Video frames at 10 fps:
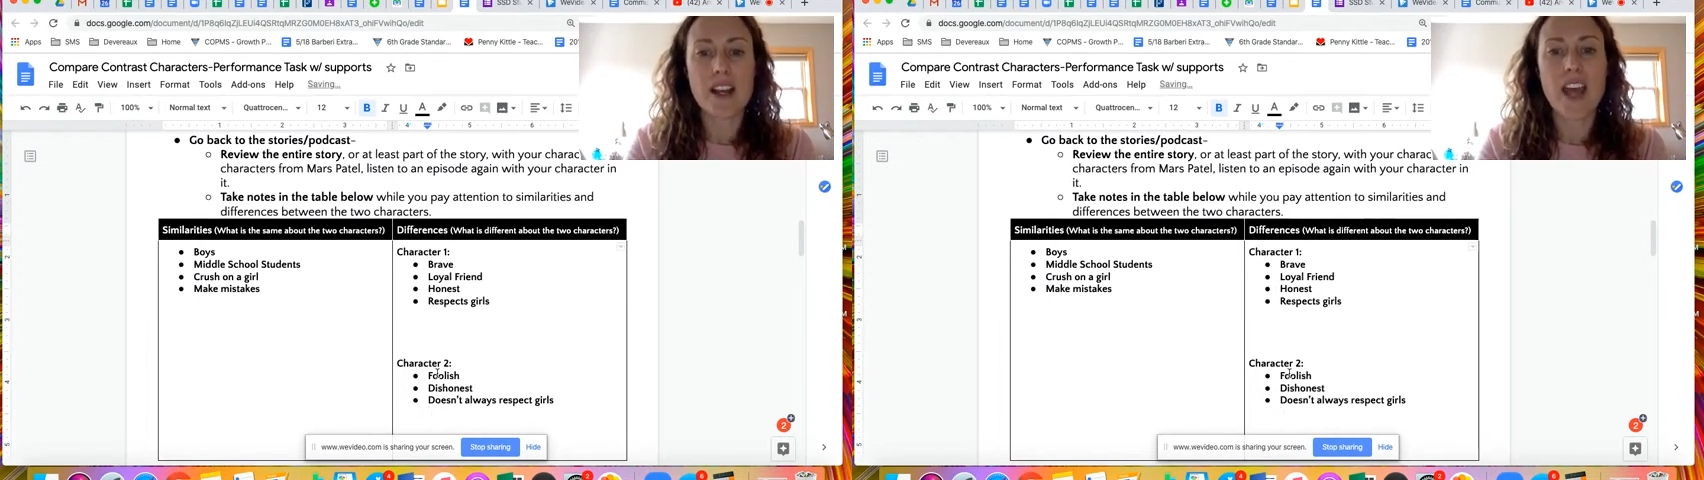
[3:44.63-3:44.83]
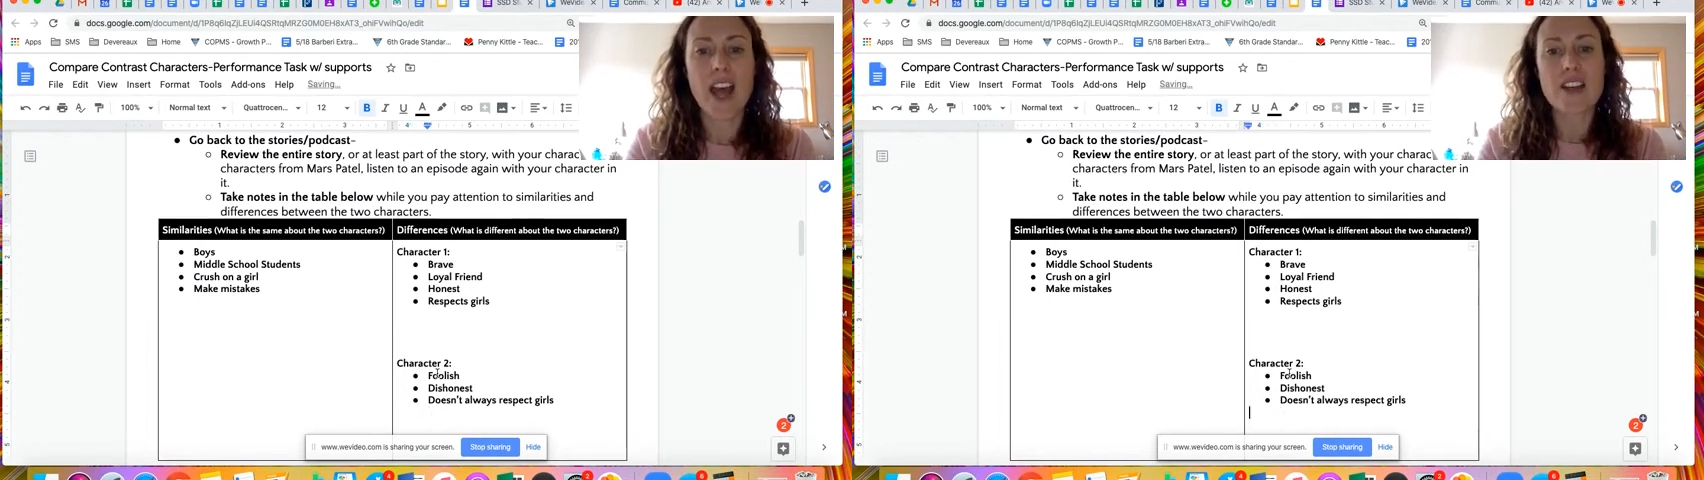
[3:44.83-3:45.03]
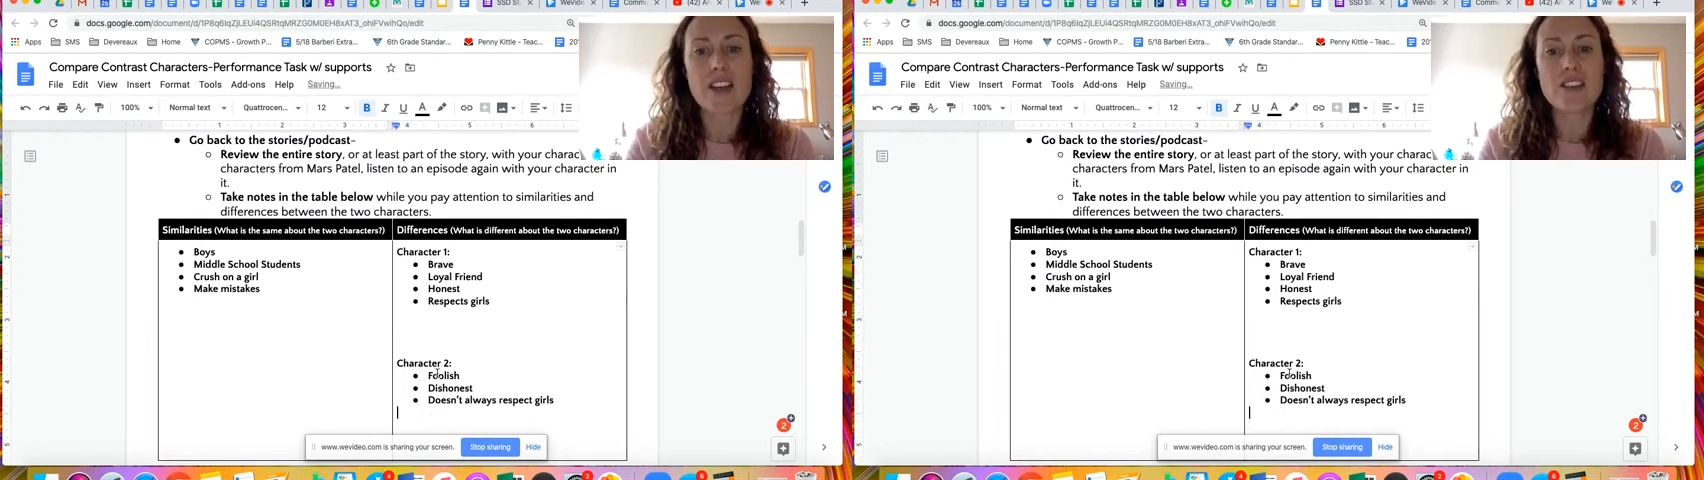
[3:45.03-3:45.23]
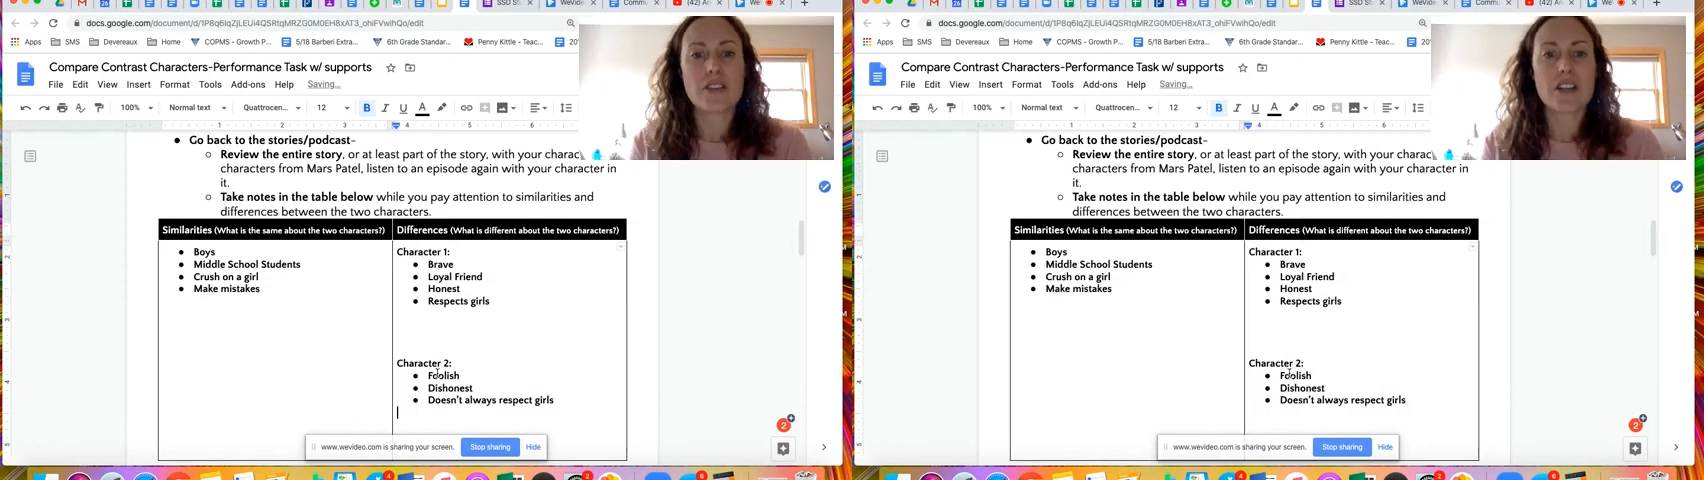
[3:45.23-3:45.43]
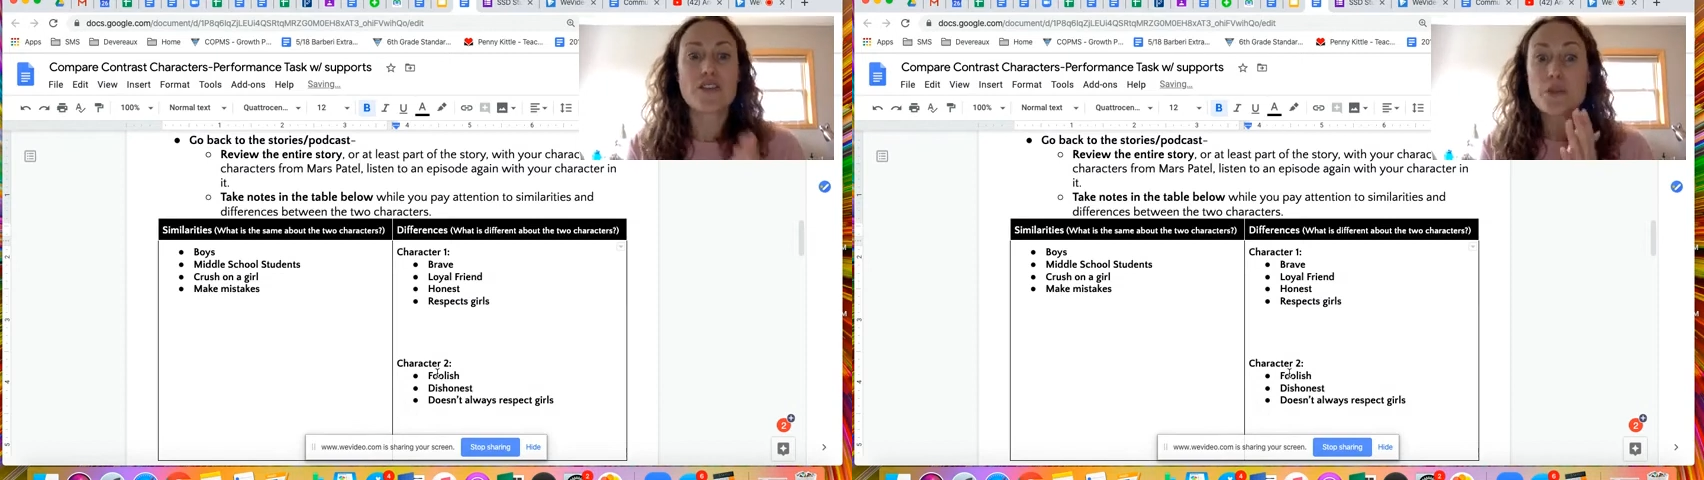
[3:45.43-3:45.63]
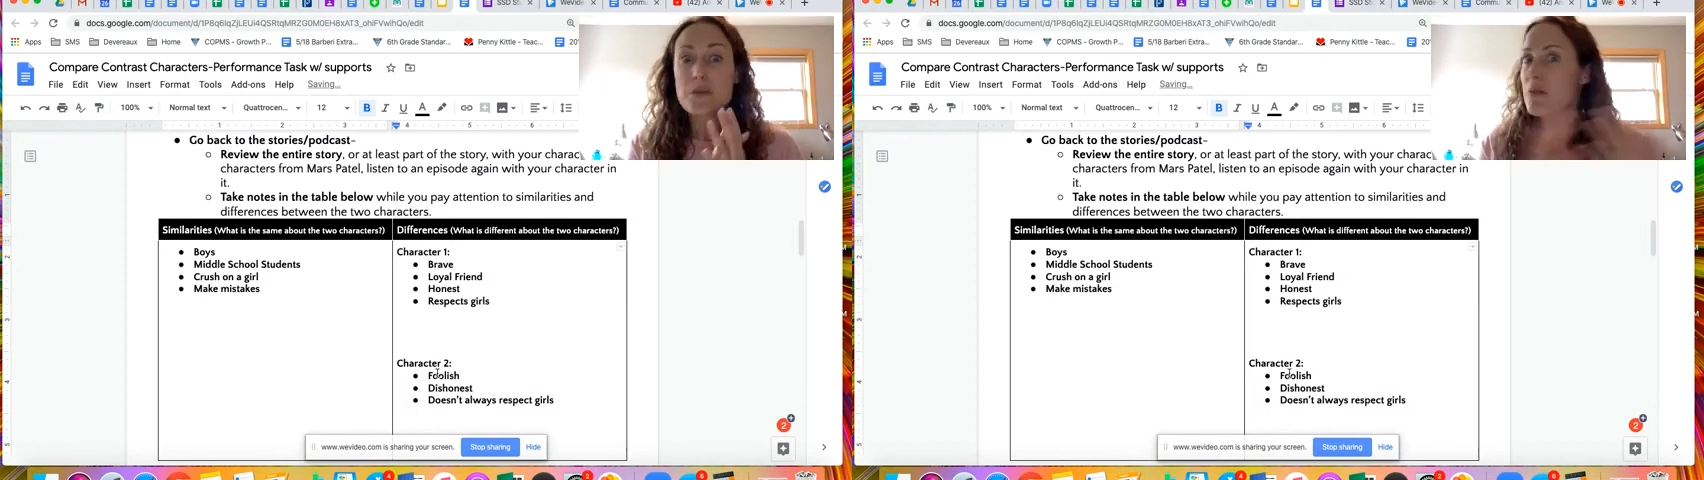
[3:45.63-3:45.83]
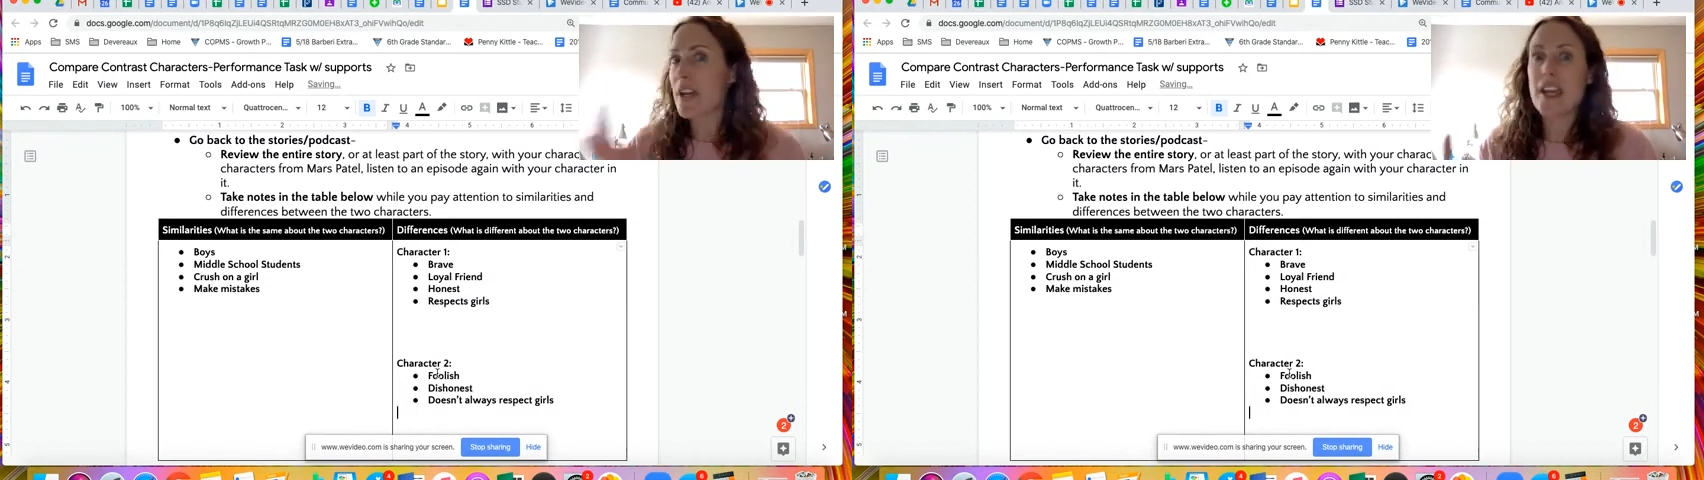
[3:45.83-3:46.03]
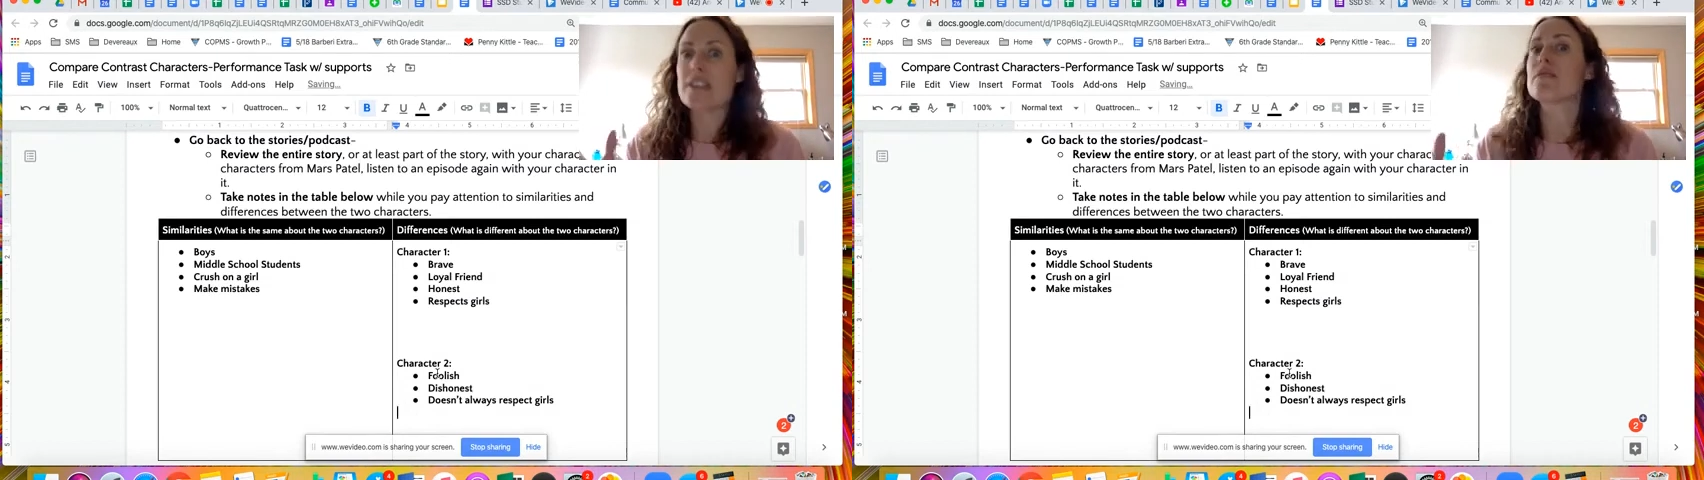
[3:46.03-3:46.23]
again, don't want to give too much away
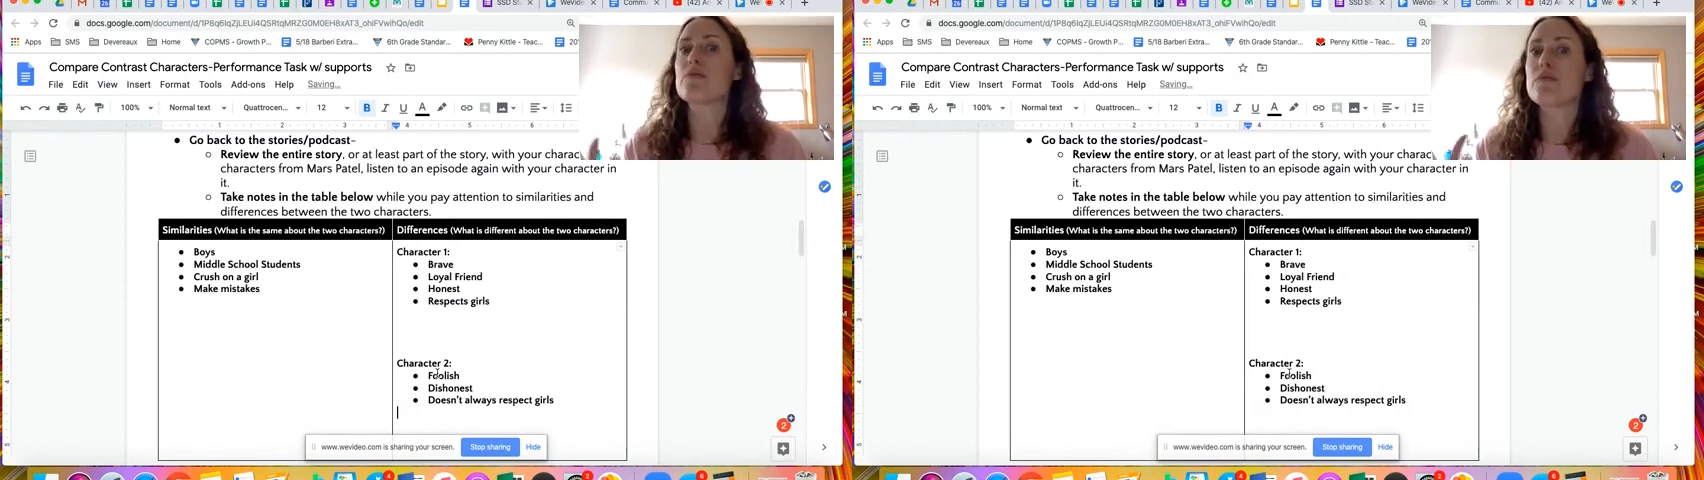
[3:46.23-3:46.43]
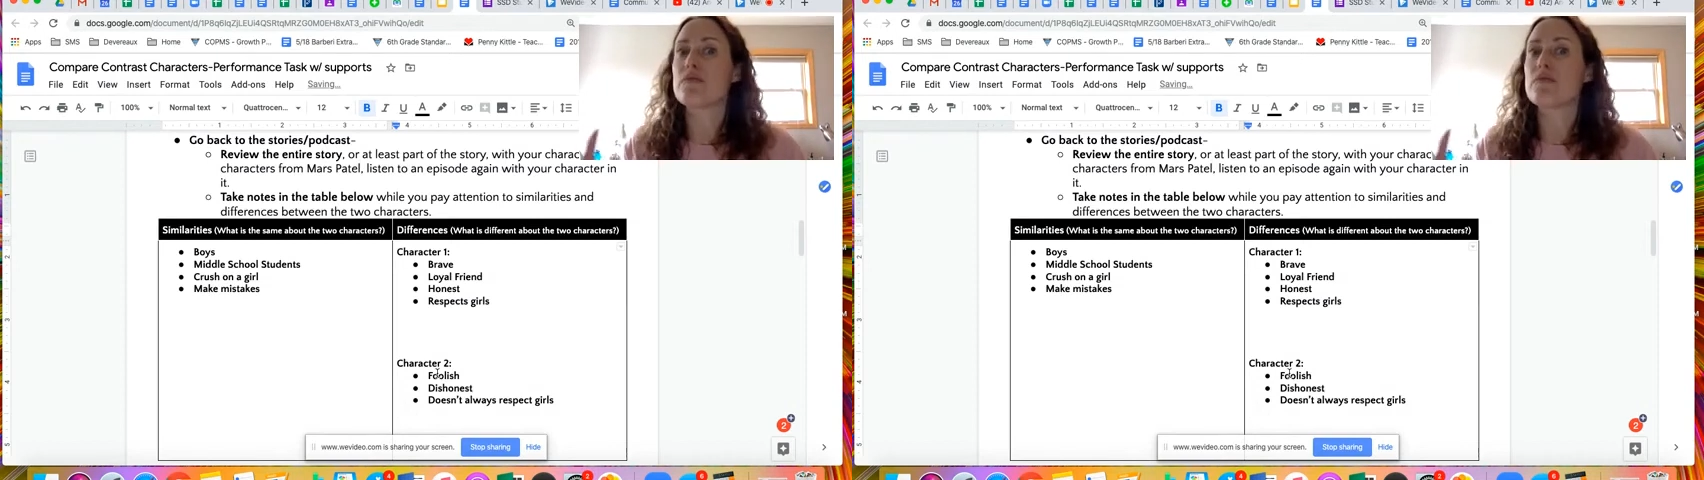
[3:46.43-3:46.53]
in case